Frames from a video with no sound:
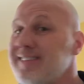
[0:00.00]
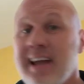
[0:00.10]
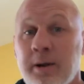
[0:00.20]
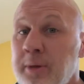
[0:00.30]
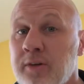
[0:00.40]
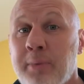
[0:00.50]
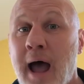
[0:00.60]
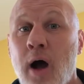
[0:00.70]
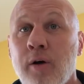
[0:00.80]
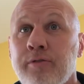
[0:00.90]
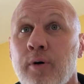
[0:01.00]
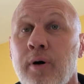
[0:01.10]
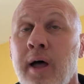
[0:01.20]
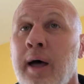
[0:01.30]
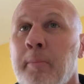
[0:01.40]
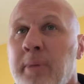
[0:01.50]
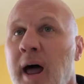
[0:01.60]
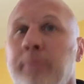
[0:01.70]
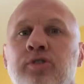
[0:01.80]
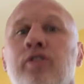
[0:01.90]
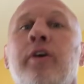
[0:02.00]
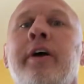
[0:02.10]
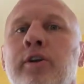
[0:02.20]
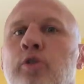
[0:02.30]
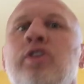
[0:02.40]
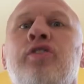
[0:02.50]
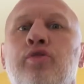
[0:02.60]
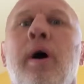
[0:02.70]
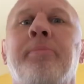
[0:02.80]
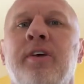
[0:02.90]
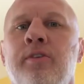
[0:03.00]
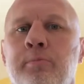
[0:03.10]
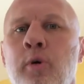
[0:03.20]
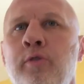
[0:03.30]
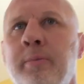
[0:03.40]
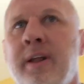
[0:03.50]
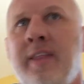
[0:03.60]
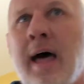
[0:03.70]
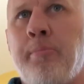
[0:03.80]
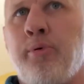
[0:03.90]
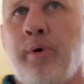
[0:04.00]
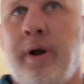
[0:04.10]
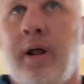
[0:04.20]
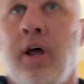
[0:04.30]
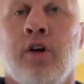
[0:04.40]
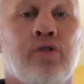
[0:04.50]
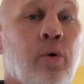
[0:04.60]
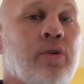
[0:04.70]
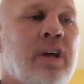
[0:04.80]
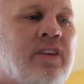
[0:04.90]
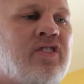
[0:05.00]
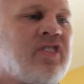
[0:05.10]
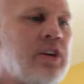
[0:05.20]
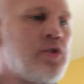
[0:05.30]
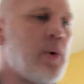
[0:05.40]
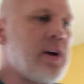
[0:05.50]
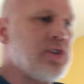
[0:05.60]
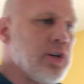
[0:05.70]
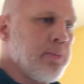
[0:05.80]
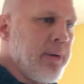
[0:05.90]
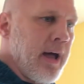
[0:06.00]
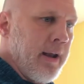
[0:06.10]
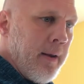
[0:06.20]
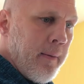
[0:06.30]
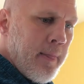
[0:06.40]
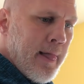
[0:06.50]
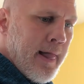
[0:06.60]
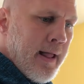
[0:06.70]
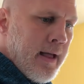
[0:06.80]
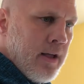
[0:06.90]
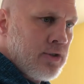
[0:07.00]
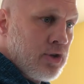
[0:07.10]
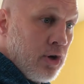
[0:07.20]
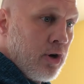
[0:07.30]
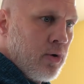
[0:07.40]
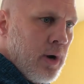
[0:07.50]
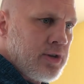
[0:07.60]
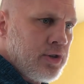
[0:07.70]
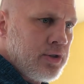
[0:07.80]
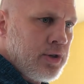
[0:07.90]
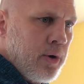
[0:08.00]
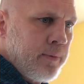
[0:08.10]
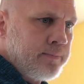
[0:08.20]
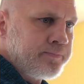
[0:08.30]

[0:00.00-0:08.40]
It's not going to be as powerful, but I'm just looking to disrupt his movement at that point. So it's situation dependent. It's a good question too.